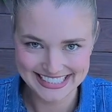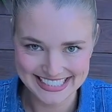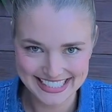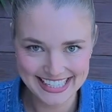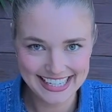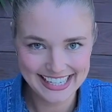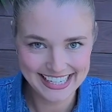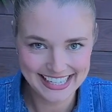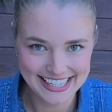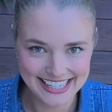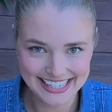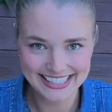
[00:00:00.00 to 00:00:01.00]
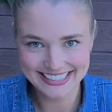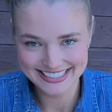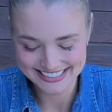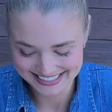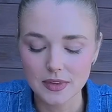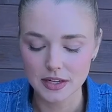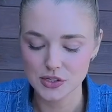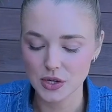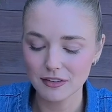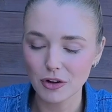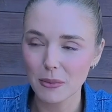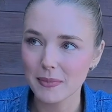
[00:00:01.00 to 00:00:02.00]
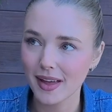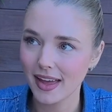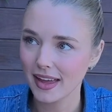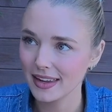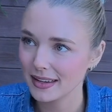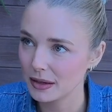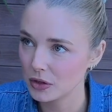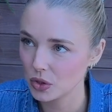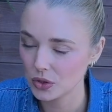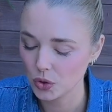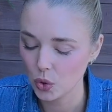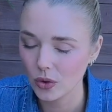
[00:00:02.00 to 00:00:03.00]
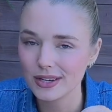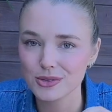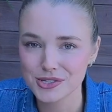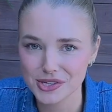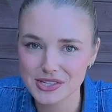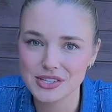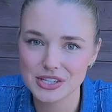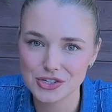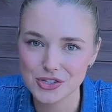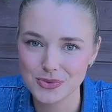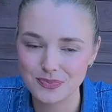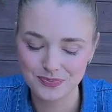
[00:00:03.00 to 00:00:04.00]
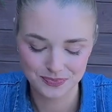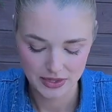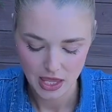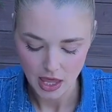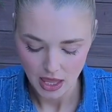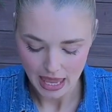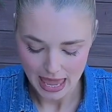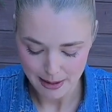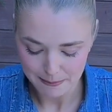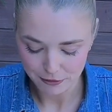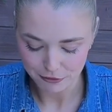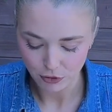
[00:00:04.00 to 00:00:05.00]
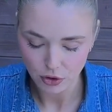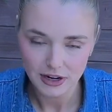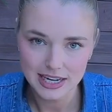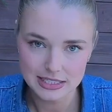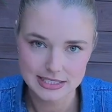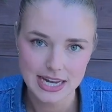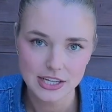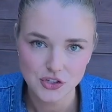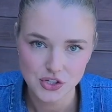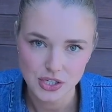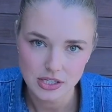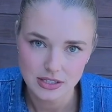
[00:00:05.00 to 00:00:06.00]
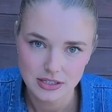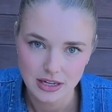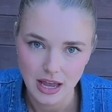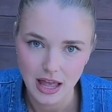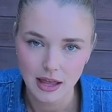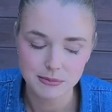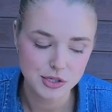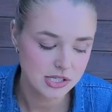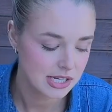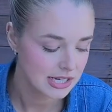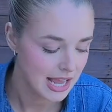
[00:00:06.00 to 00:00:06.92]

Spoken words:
Yee. So I've got my coil sausage, and before I attach it, I'm just gonna